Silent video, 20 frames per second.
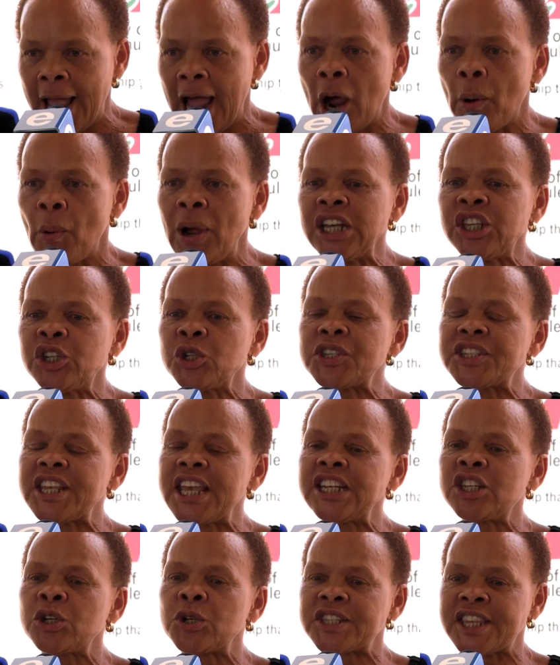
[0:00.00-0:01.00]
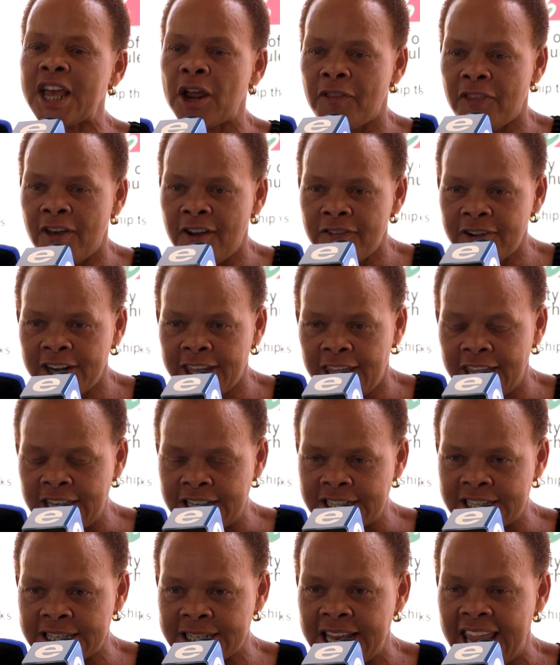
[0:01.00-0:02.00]
I want to say to South
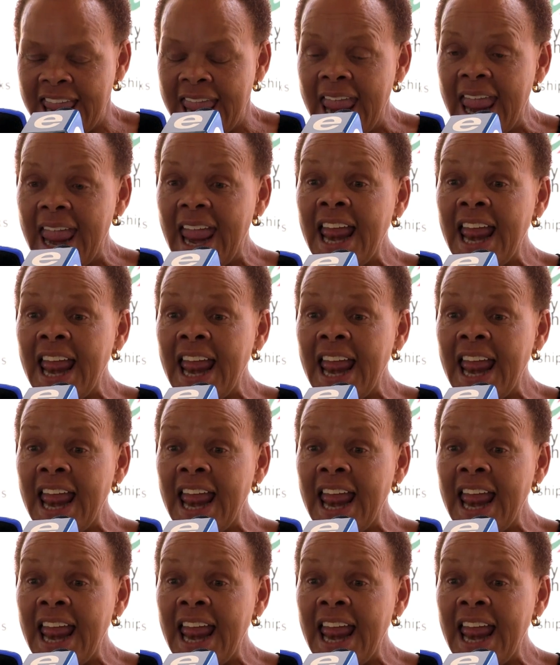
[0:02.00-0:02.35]
Africans